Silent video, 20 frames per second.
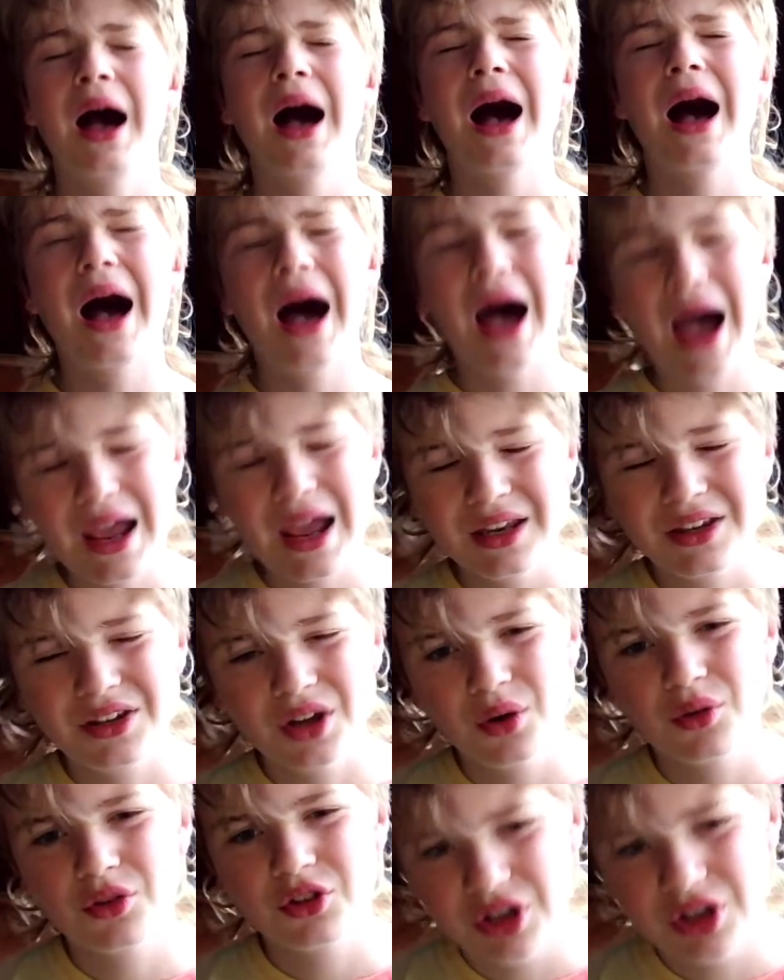I
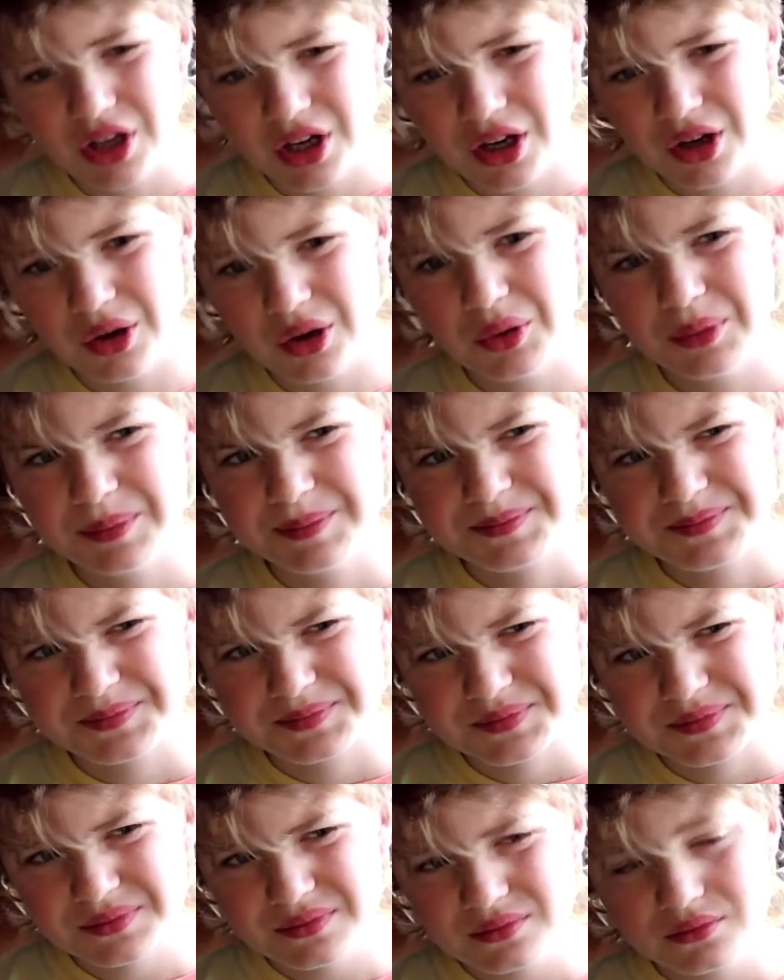don't know.
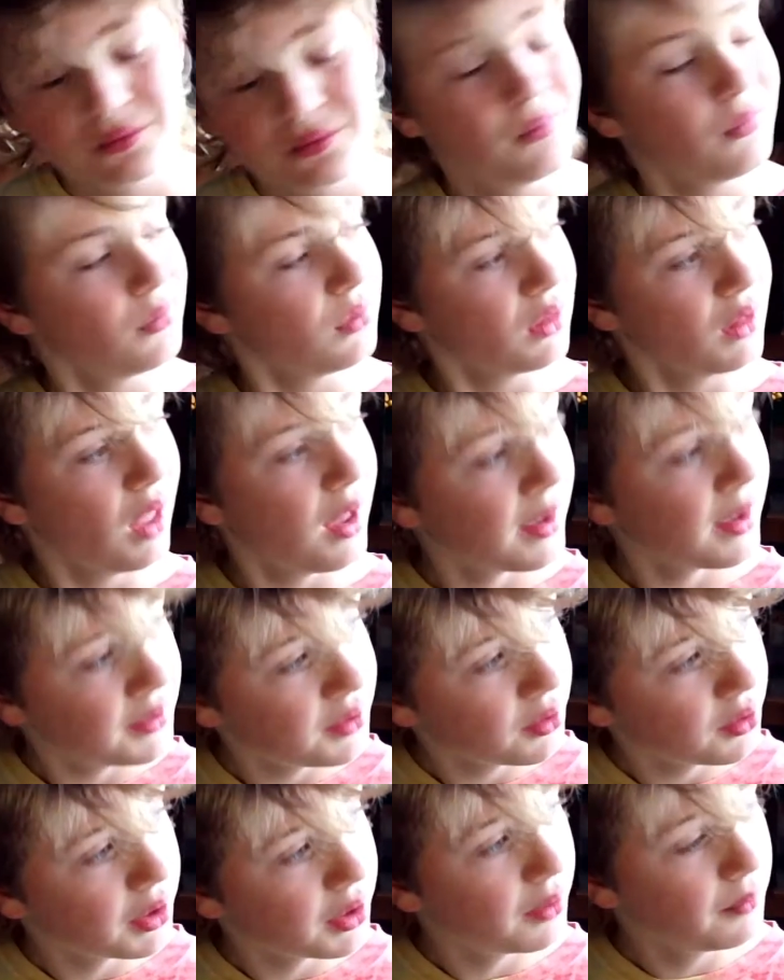I
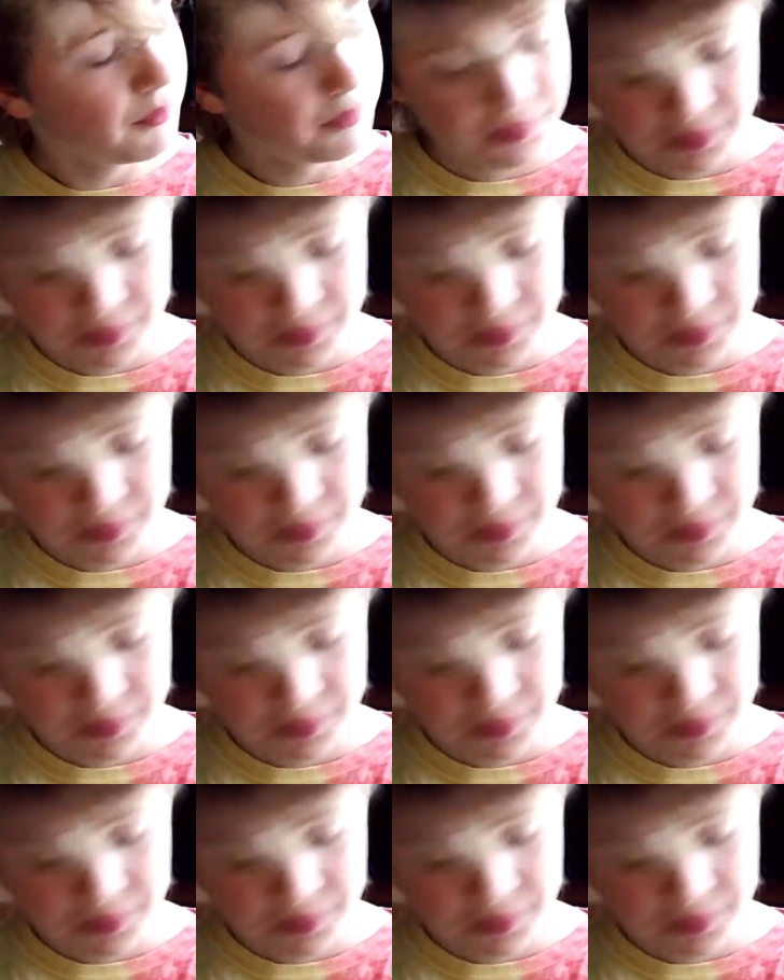don't know.